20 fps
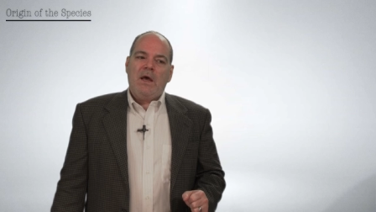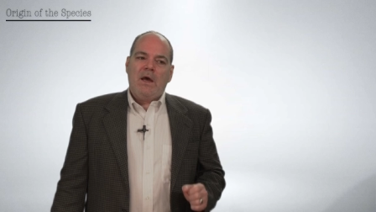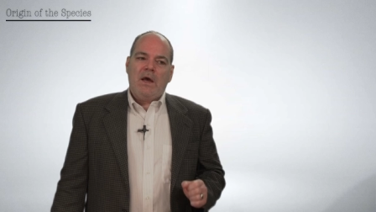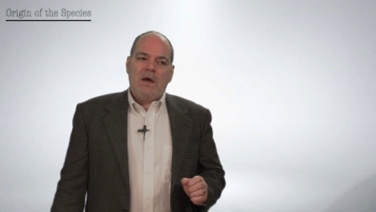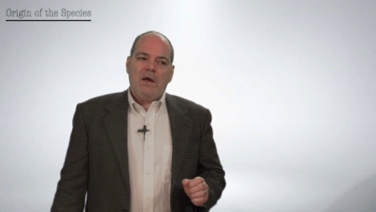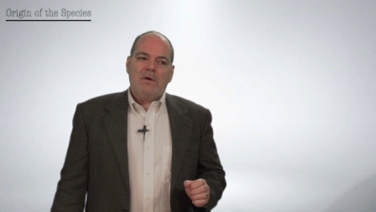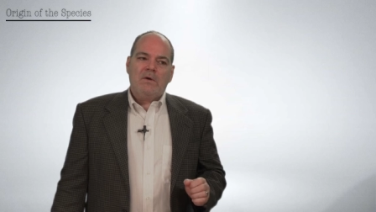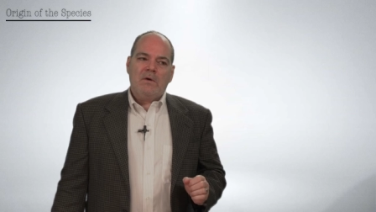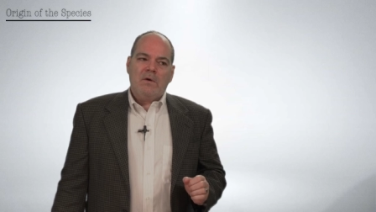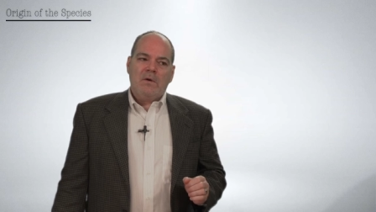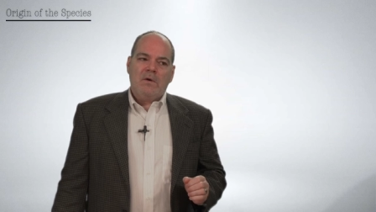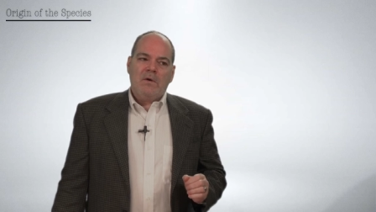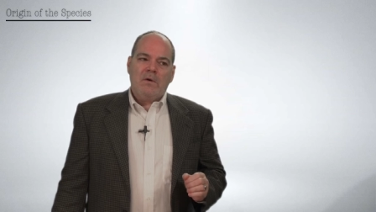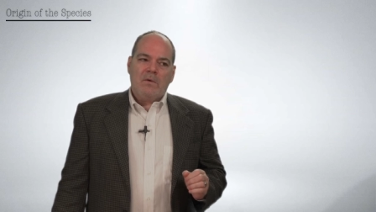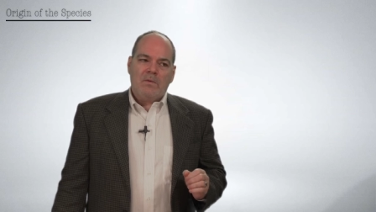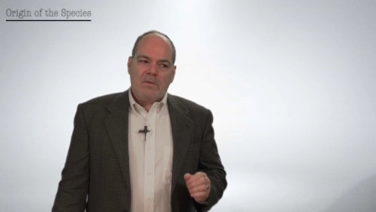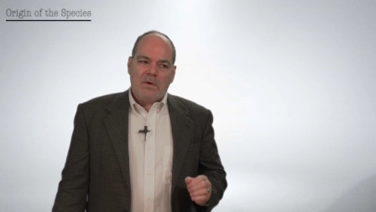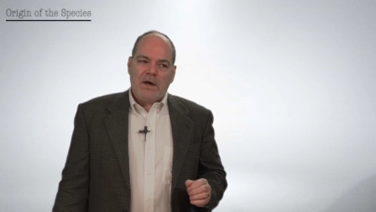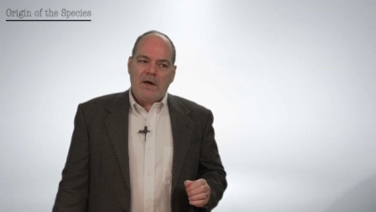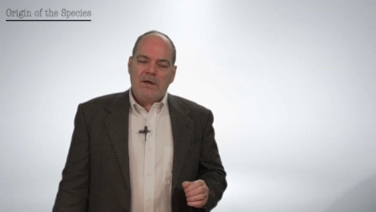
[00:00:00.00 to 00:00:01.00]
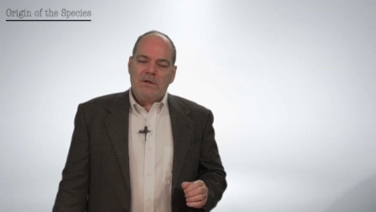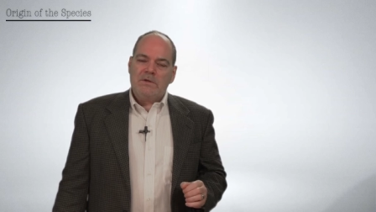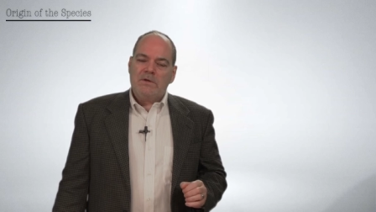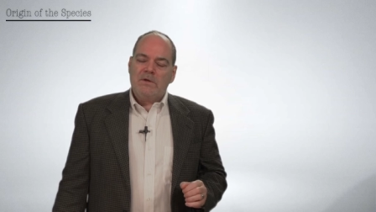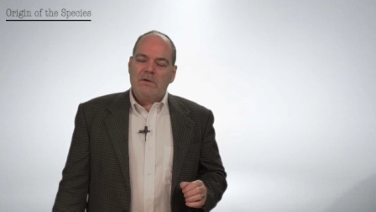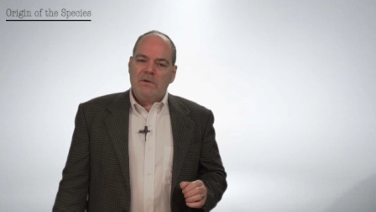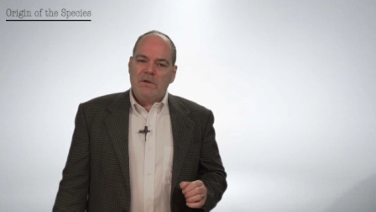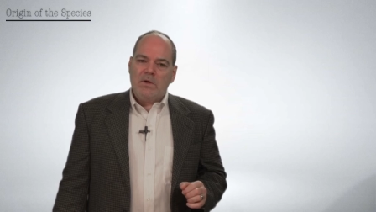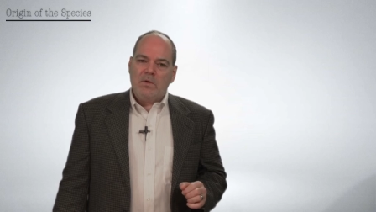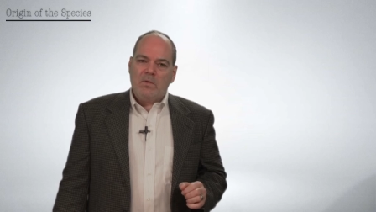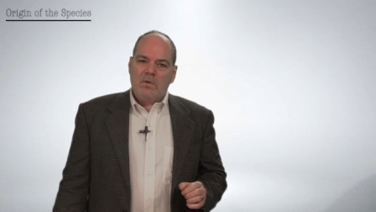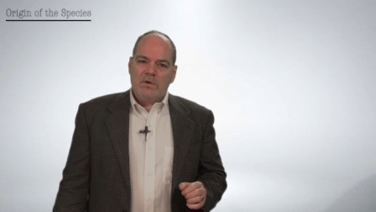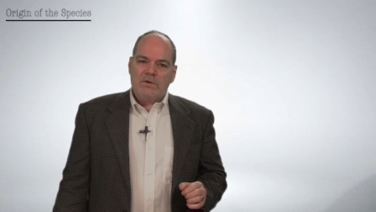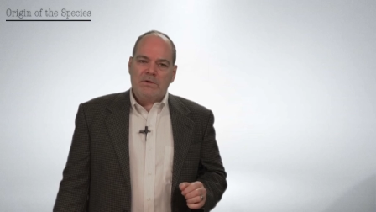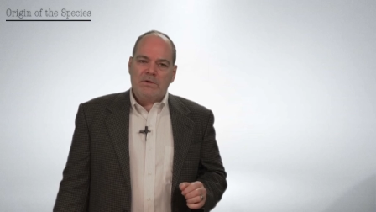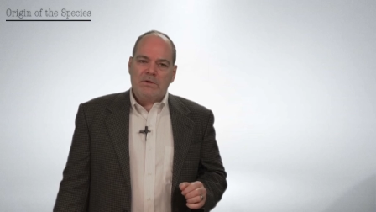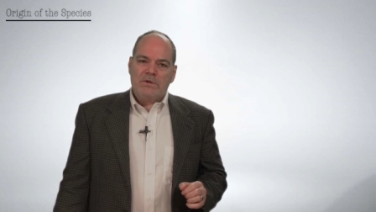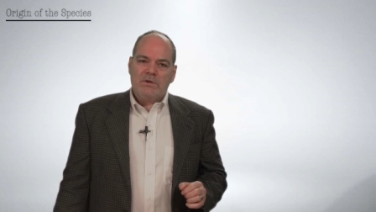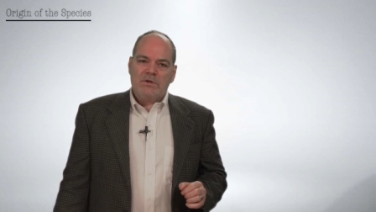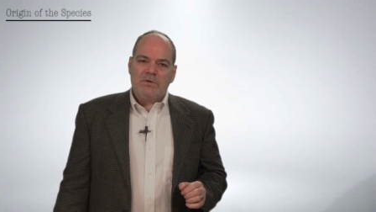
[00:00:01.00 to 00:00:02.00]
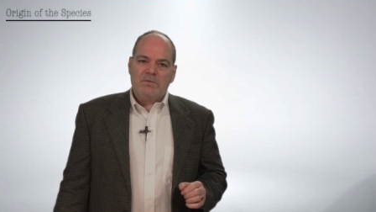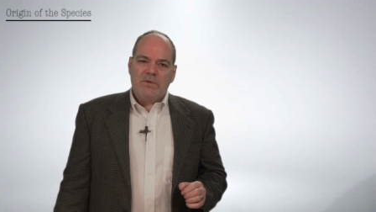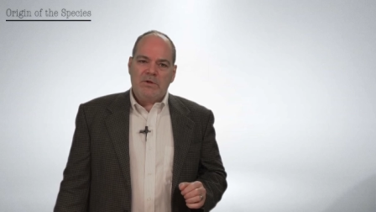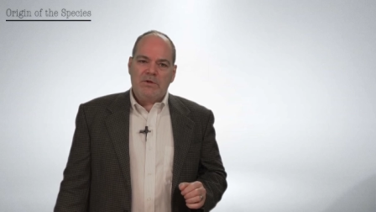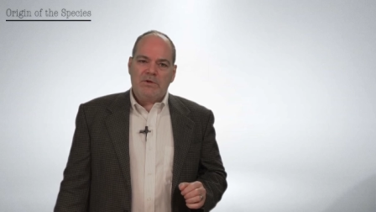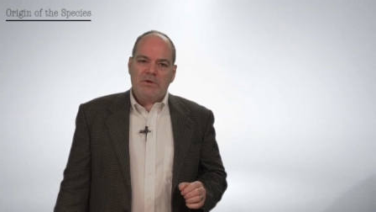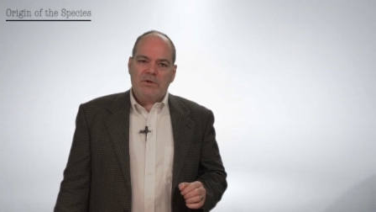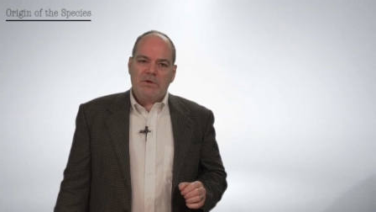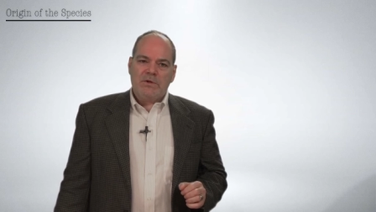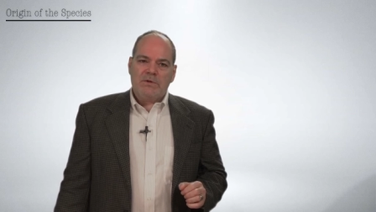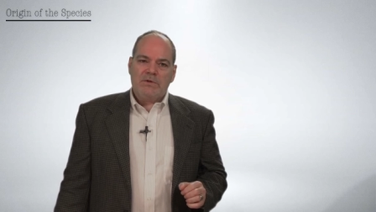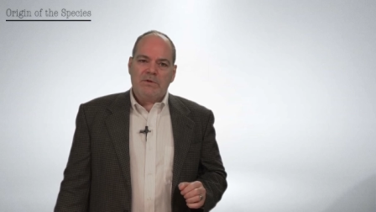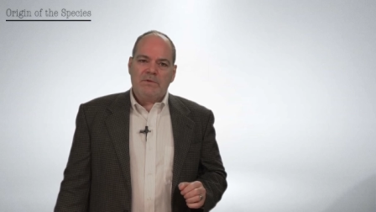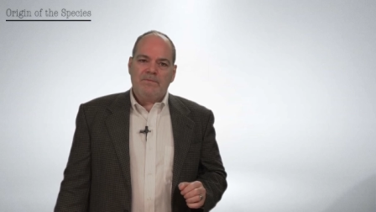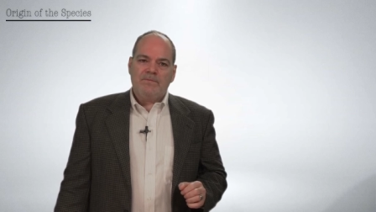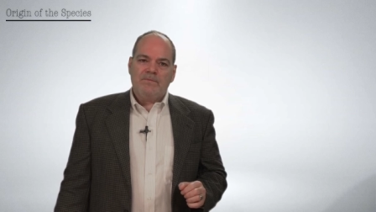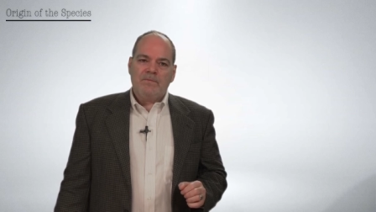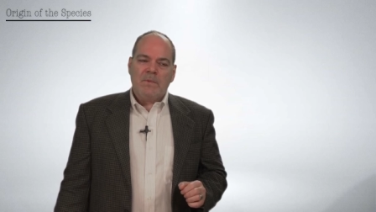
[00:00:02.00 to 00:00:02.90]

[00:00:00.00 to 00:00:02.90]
and write The Origin of the Species.